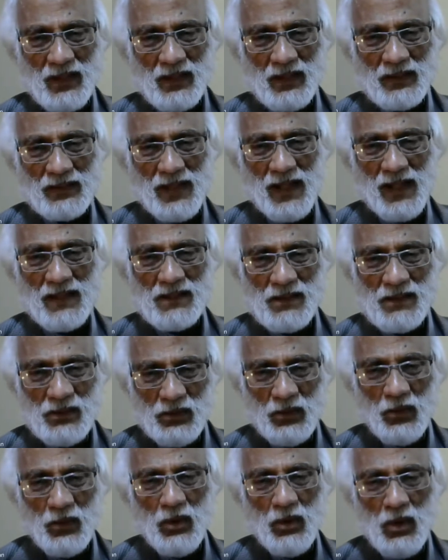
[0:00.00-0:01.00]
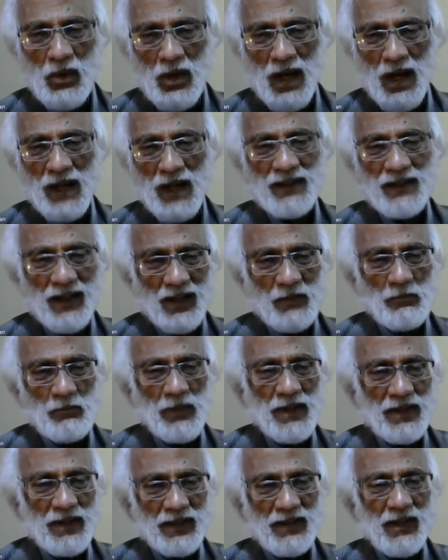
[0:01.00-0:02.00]
there is no other
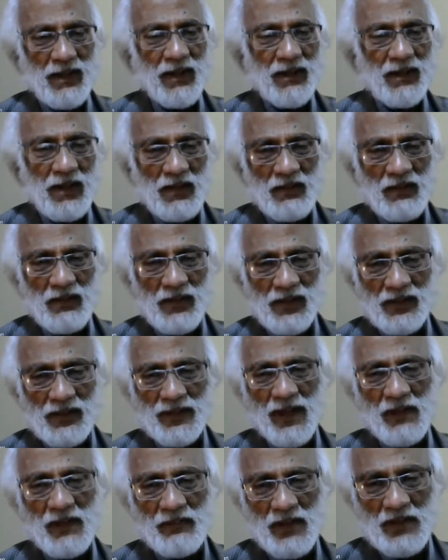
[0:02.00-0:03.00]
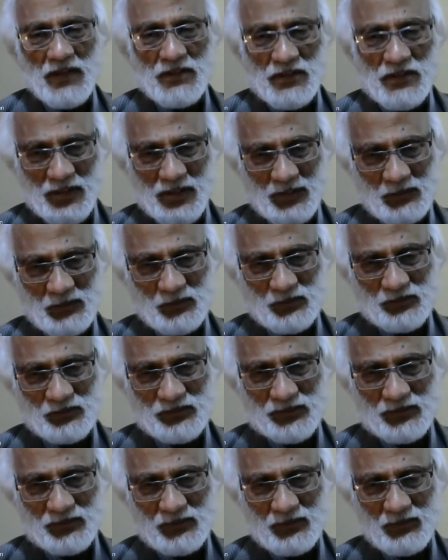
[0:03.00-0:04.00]
medical intervention
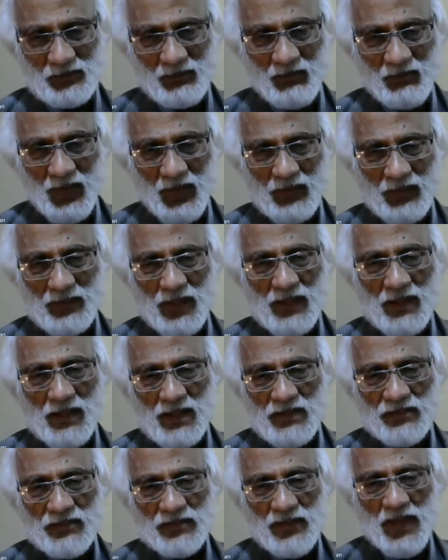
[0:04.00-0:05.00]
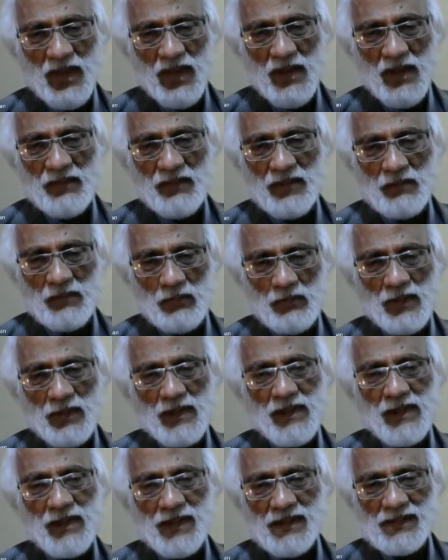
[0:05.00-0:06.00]
that has saved
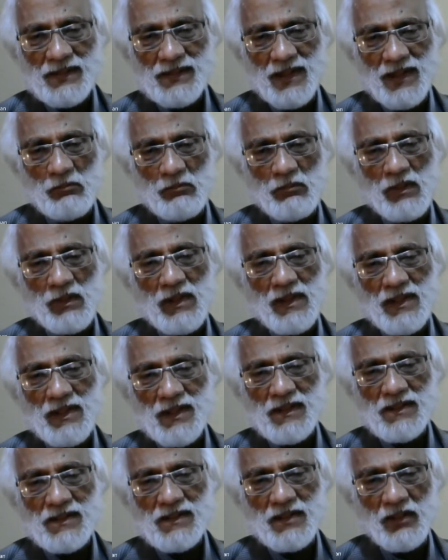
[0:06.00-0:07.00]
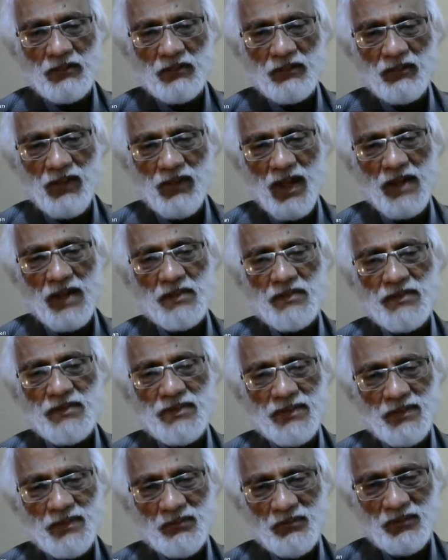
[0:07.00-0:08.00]
millions and millions of
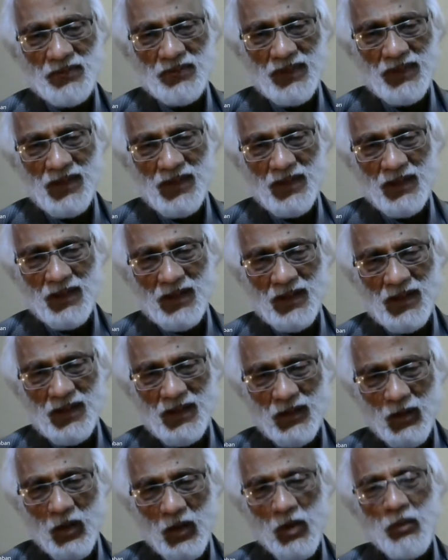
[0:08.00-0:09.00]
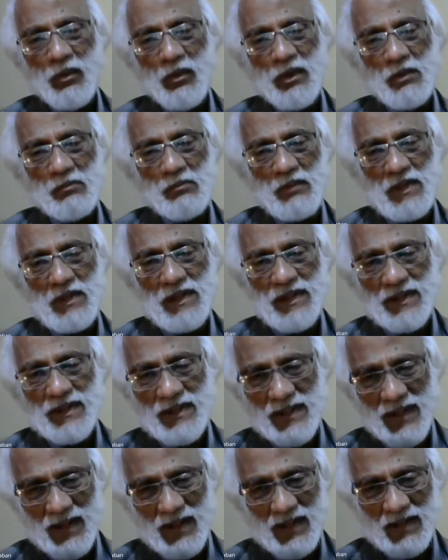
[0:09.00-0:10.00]
lives over a
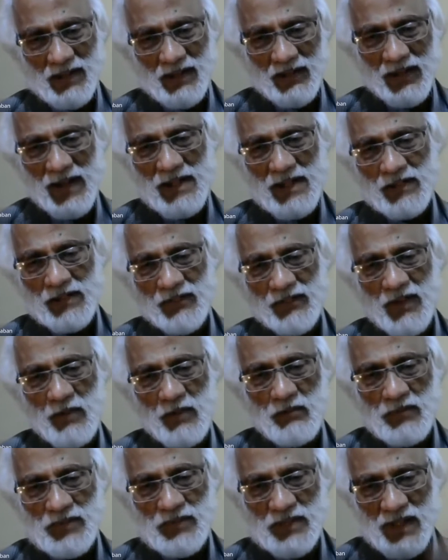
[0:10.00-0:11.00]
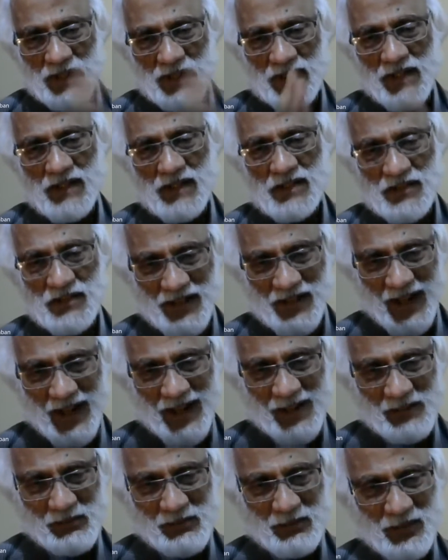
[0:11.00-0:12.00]
million Right from Jenner's
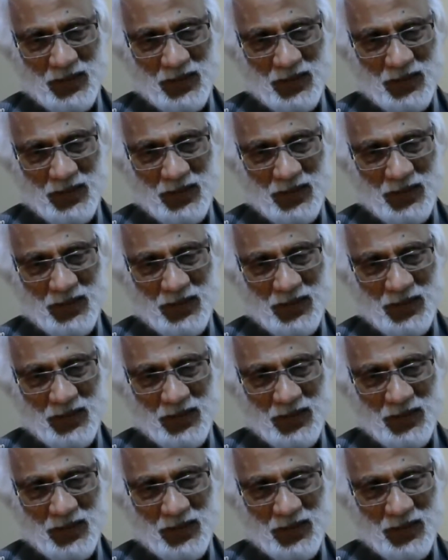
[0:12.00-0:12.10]
time, you